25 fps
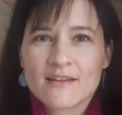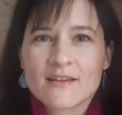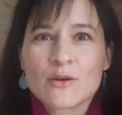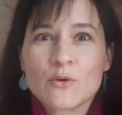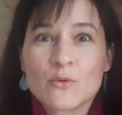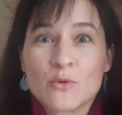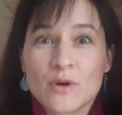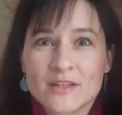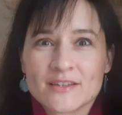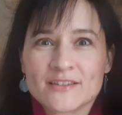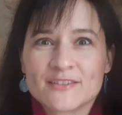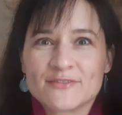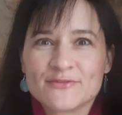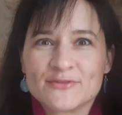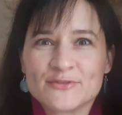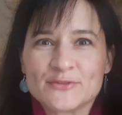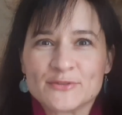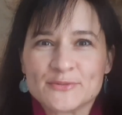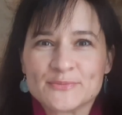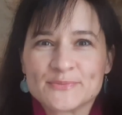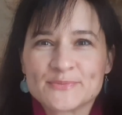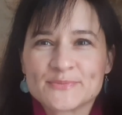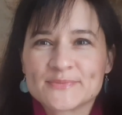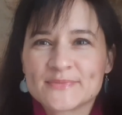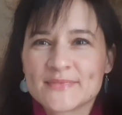
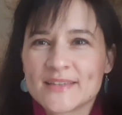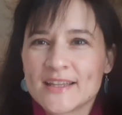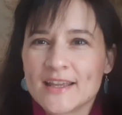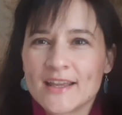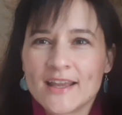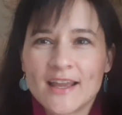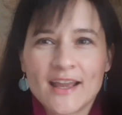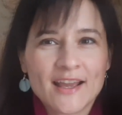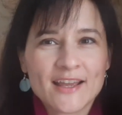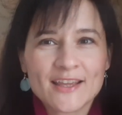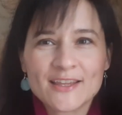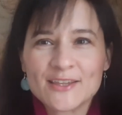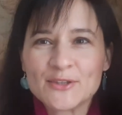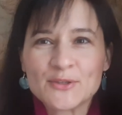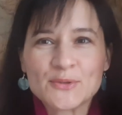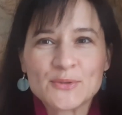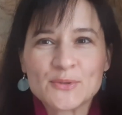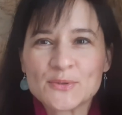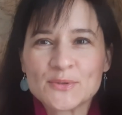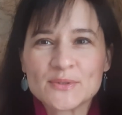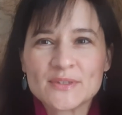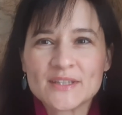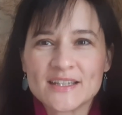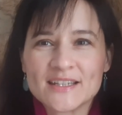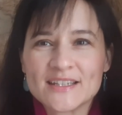Wonderful.
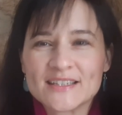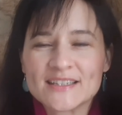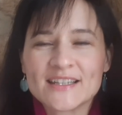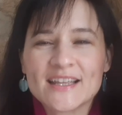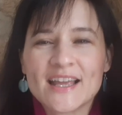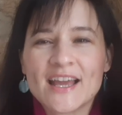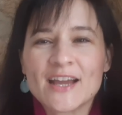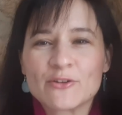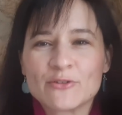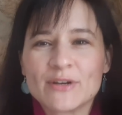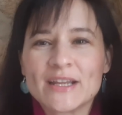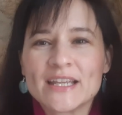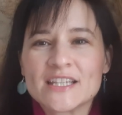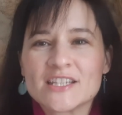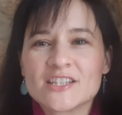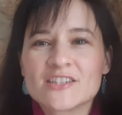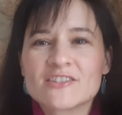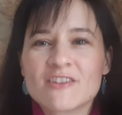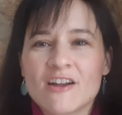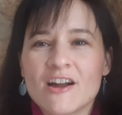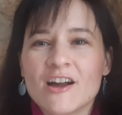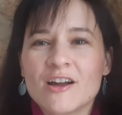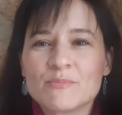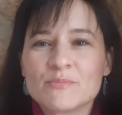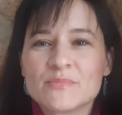You did a great
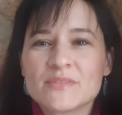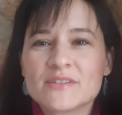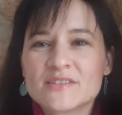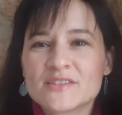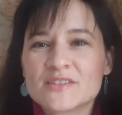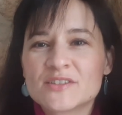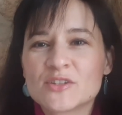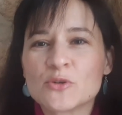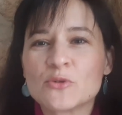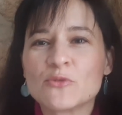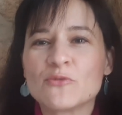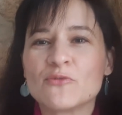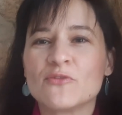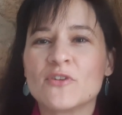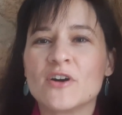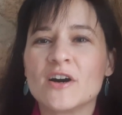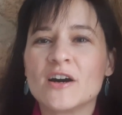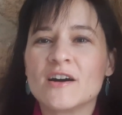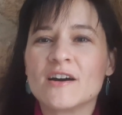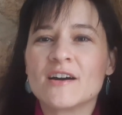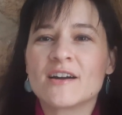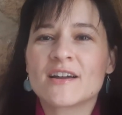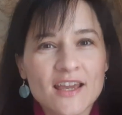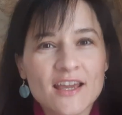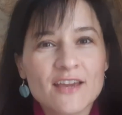job so
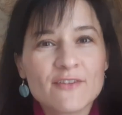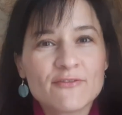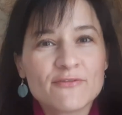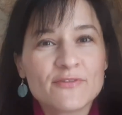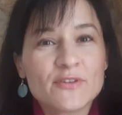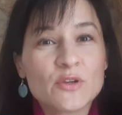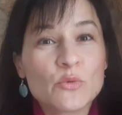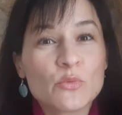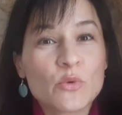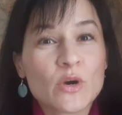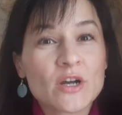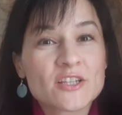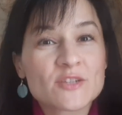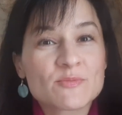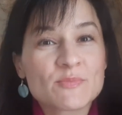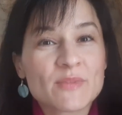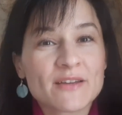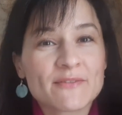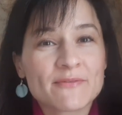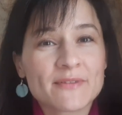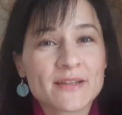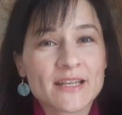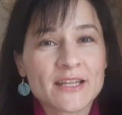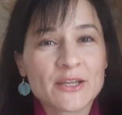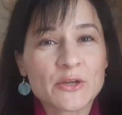far. If you watched
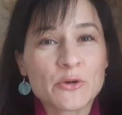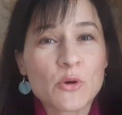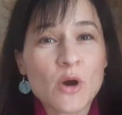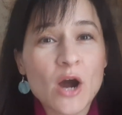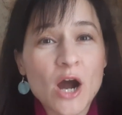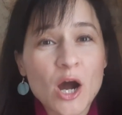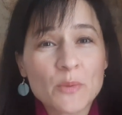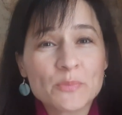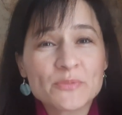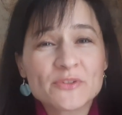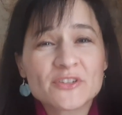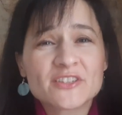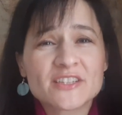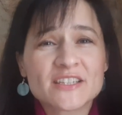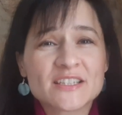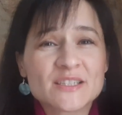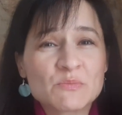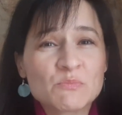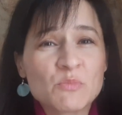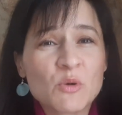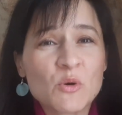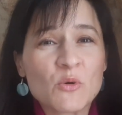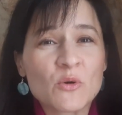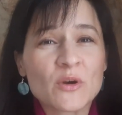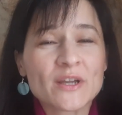my video up to this
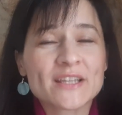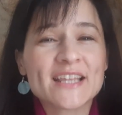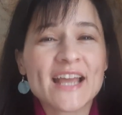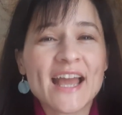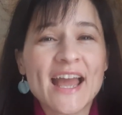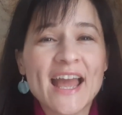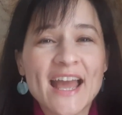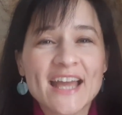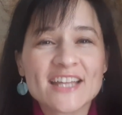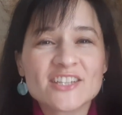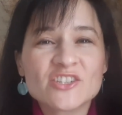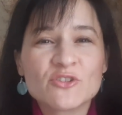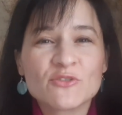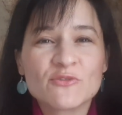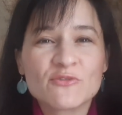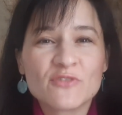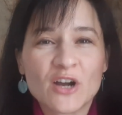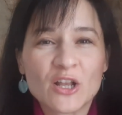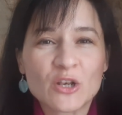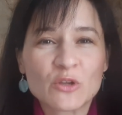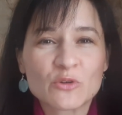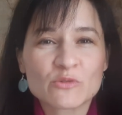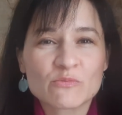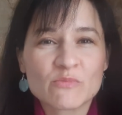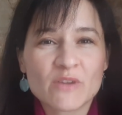point and you
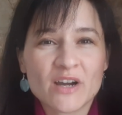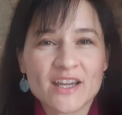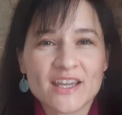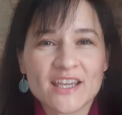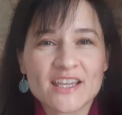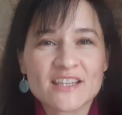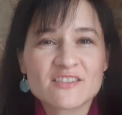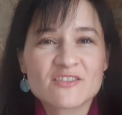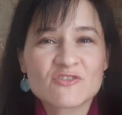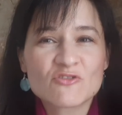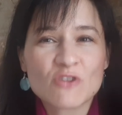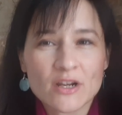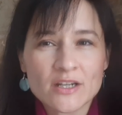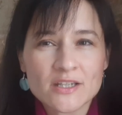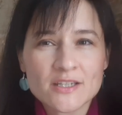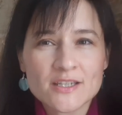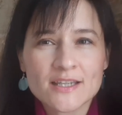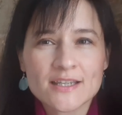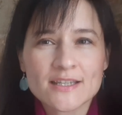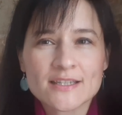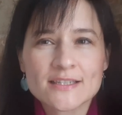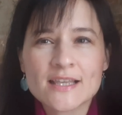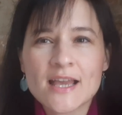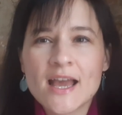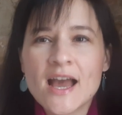followed my
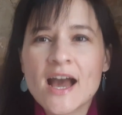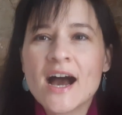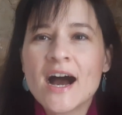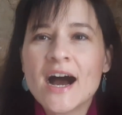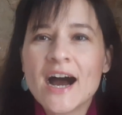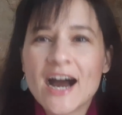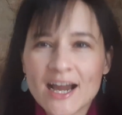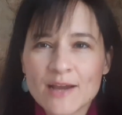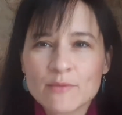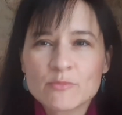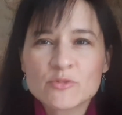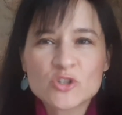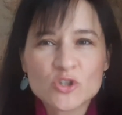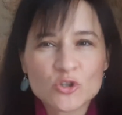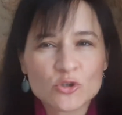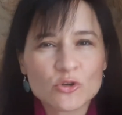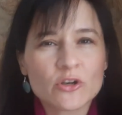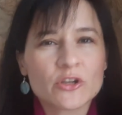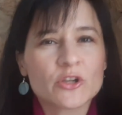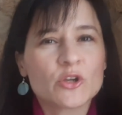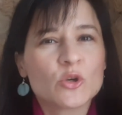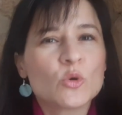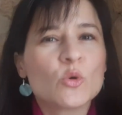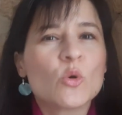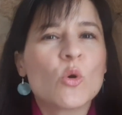instructions, I'm sure
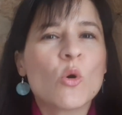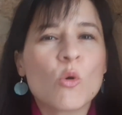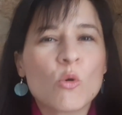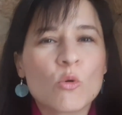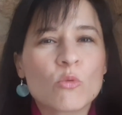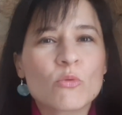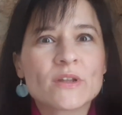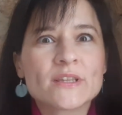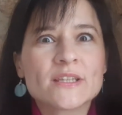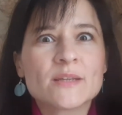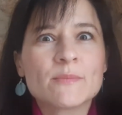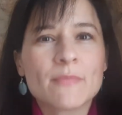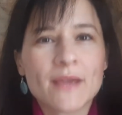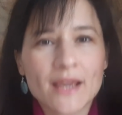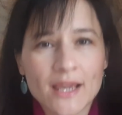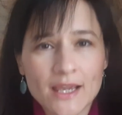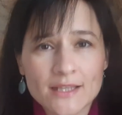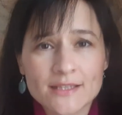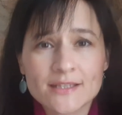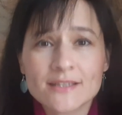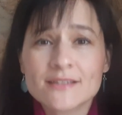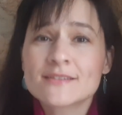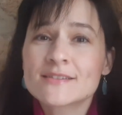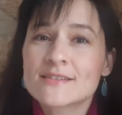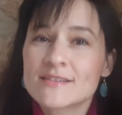you already
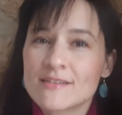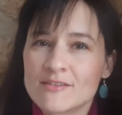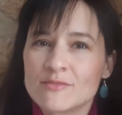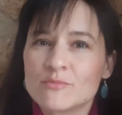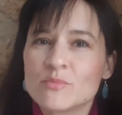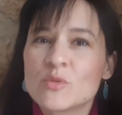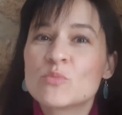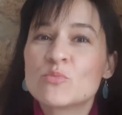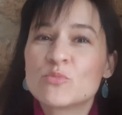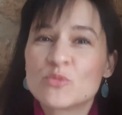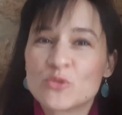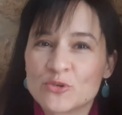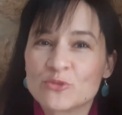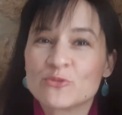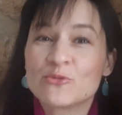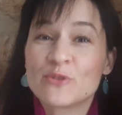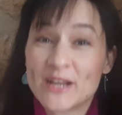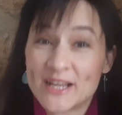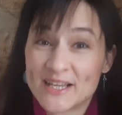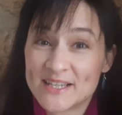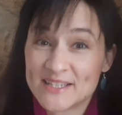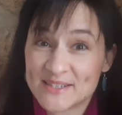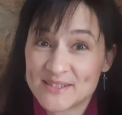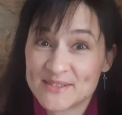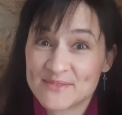made some
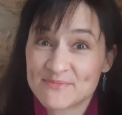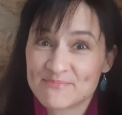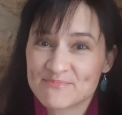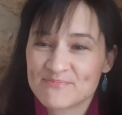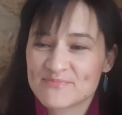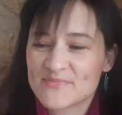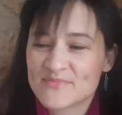progress.